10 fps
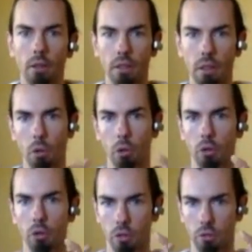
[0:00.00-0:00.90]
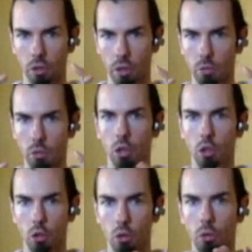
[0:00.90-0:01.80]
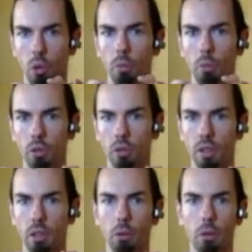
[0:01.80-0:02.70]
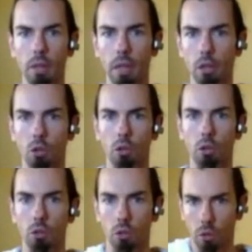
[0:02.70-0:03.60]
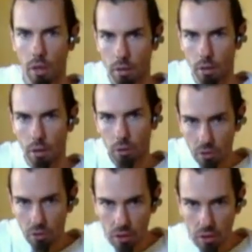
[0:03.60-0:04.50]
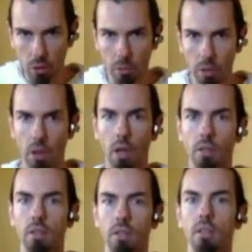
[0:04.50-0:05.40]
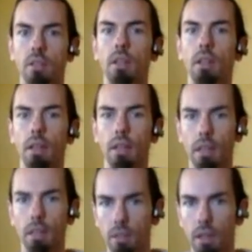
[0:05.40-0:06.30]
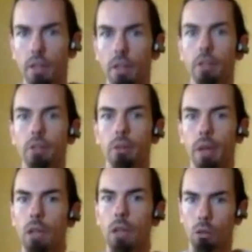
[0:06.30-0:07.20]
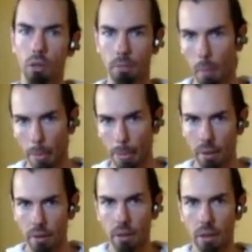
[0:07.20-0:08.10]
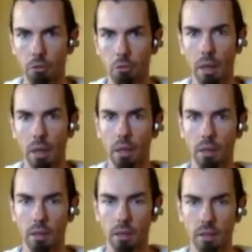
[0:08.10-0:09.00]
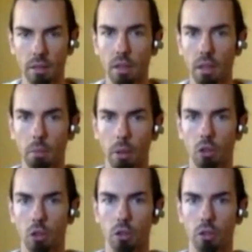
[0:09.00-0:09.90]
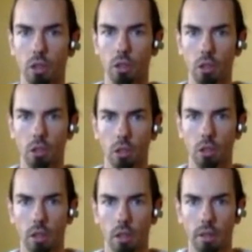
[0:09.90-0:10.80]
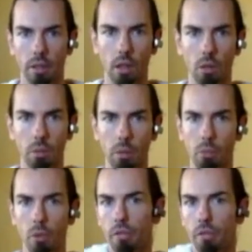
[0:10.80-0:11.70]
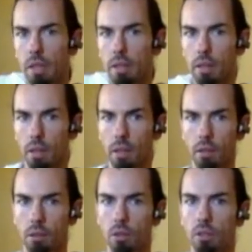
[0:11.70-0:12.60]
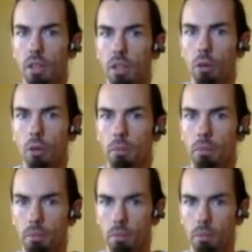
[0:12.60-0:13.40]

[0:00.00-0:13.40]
the importance of the hip structure to open the sacroiliac joint so that the sacrum and the coccyx can slide under naturally. If my sitting posture is not good, then I'll be preventing the sacrum